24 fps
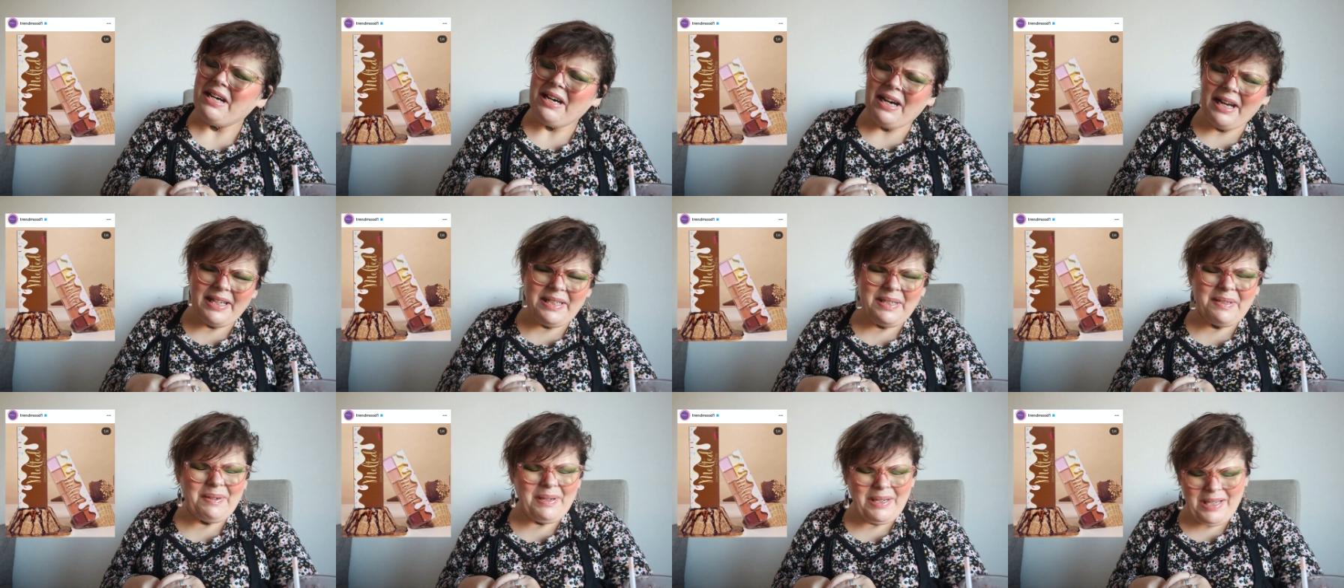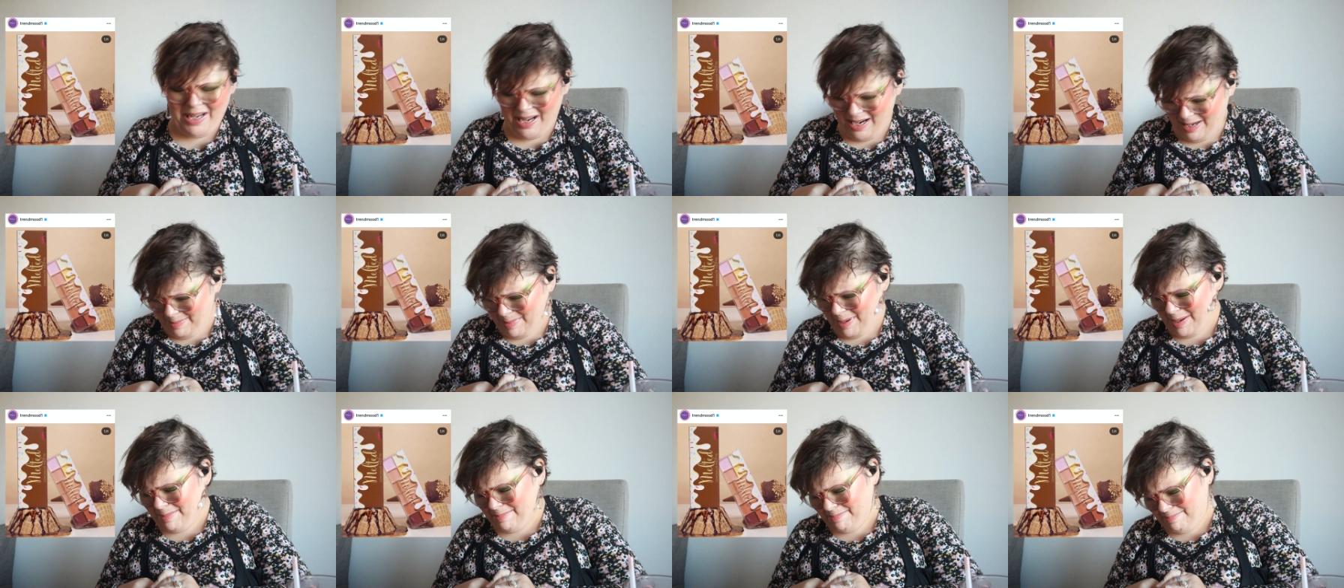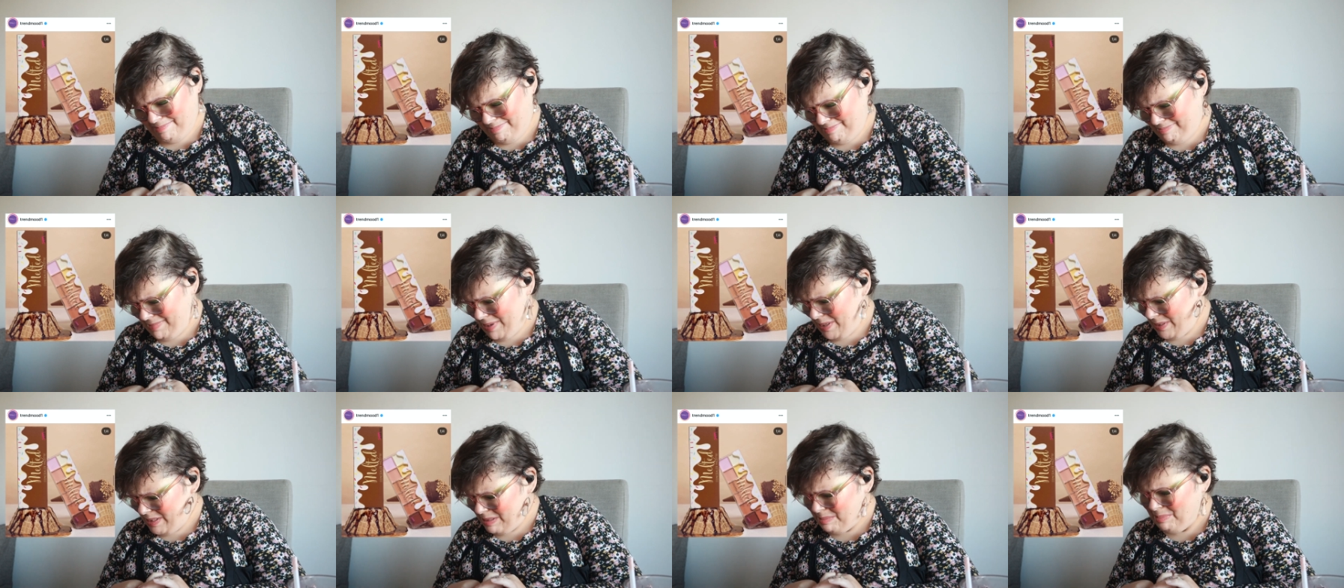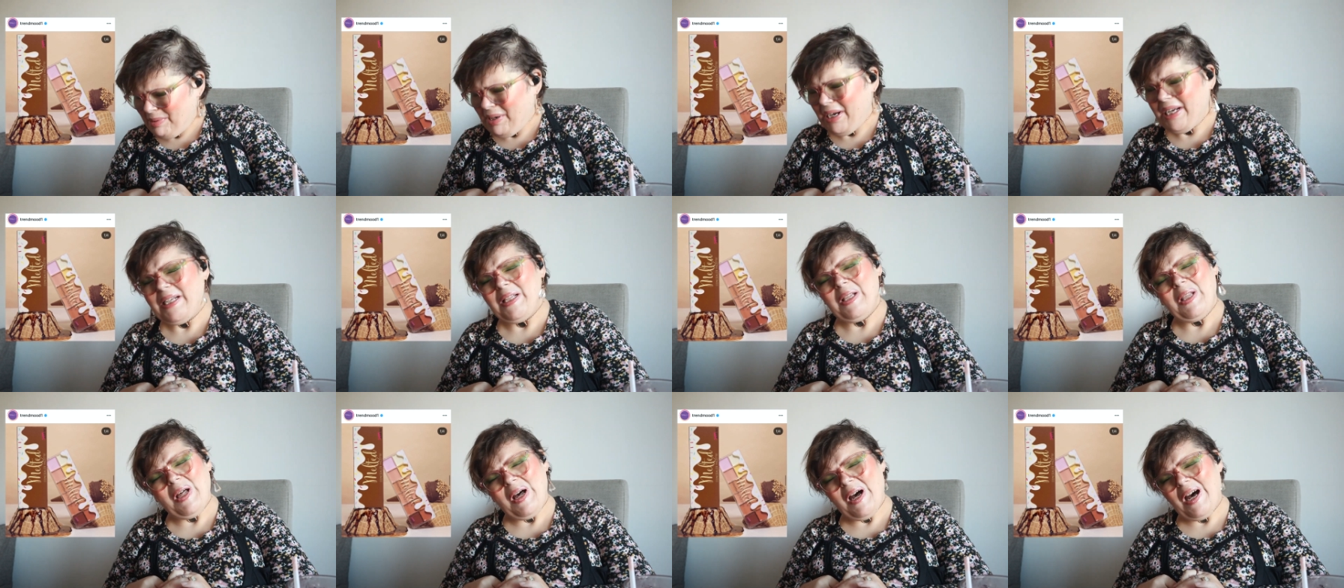I know I talk about melted brain
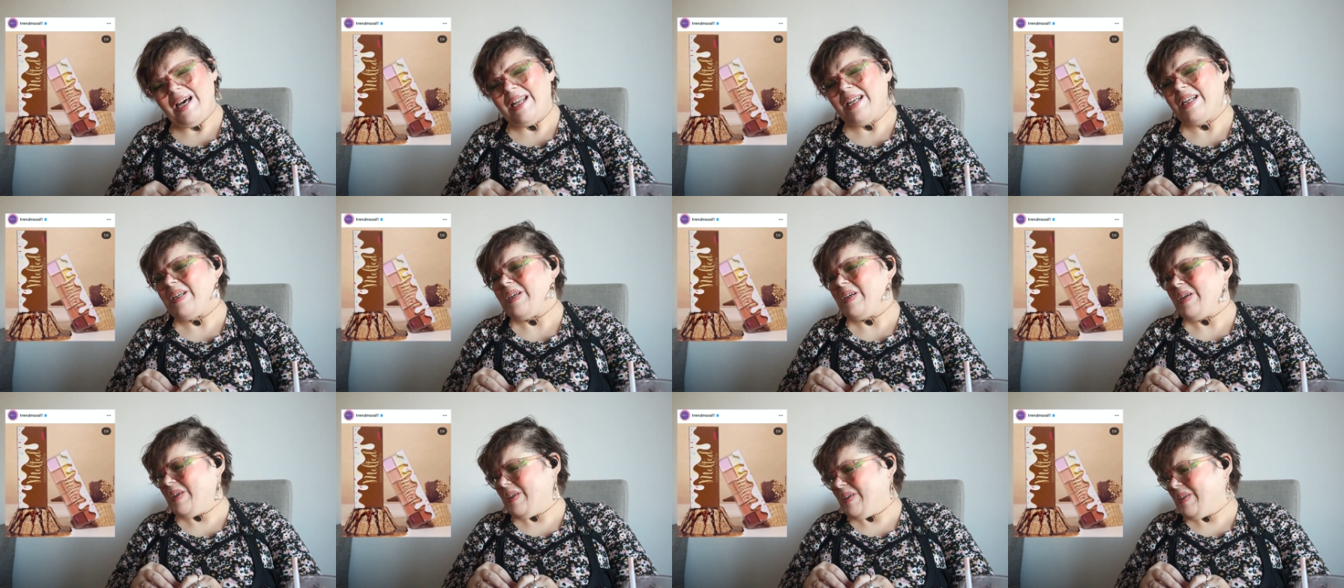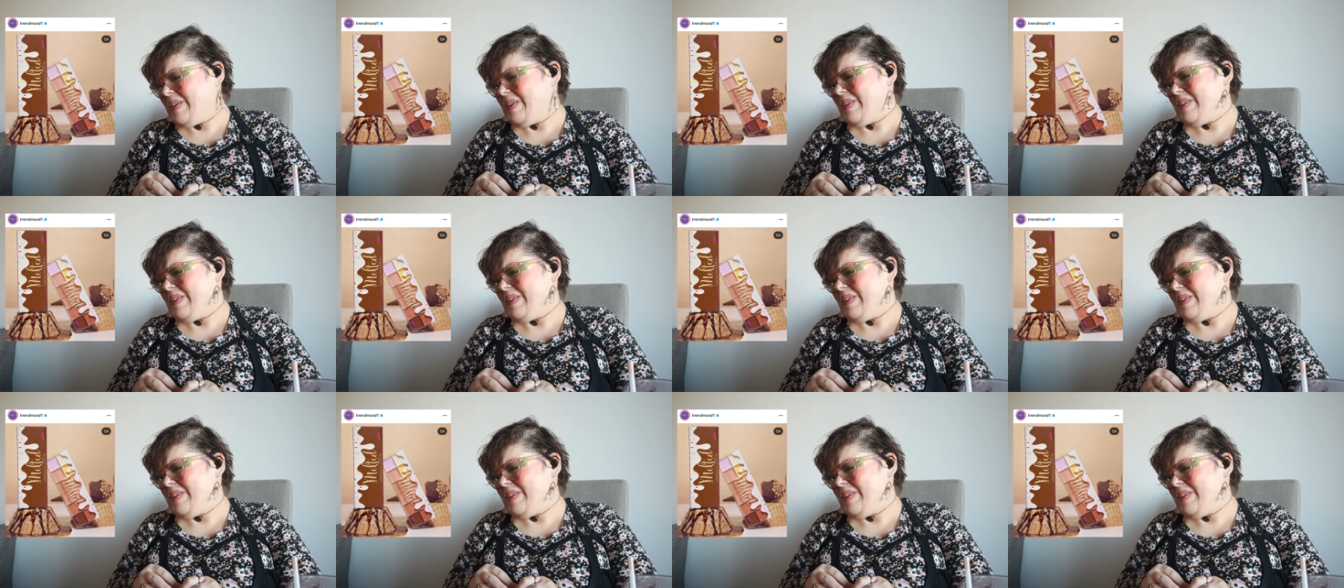a lot uh,